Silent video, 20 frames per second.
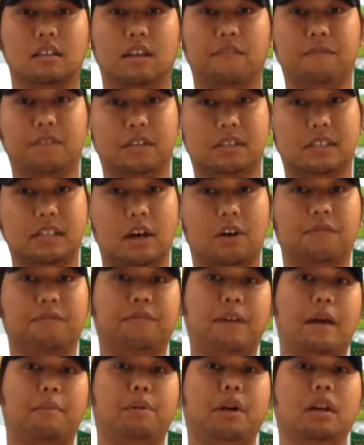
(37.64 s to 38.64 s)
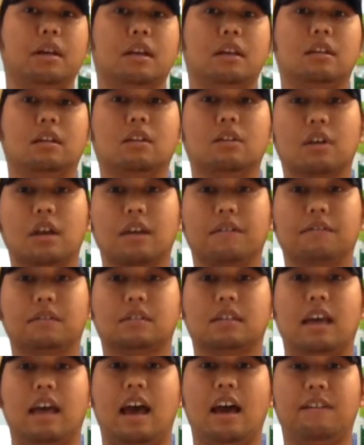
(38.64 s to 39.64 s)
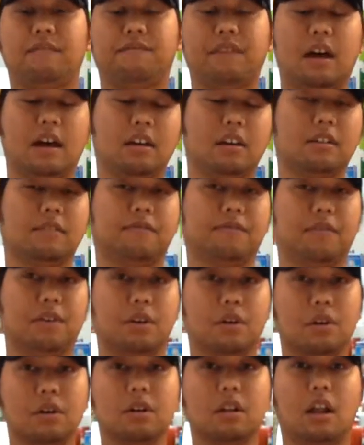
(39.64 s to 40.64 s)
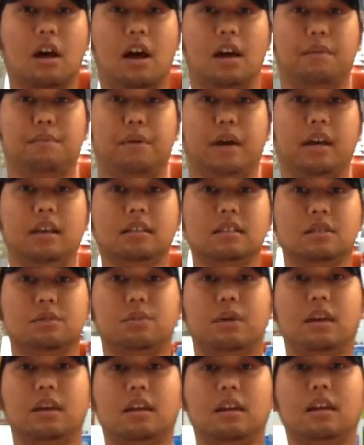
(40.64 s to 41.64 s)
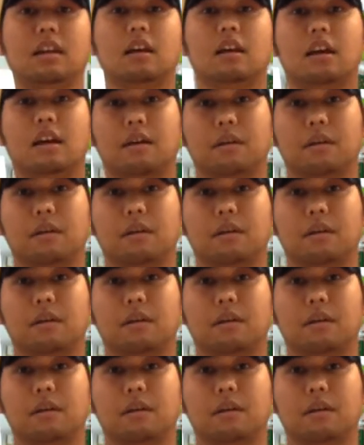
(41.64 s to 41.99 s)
If you sell fabric and you're looking to add value for your client base, we can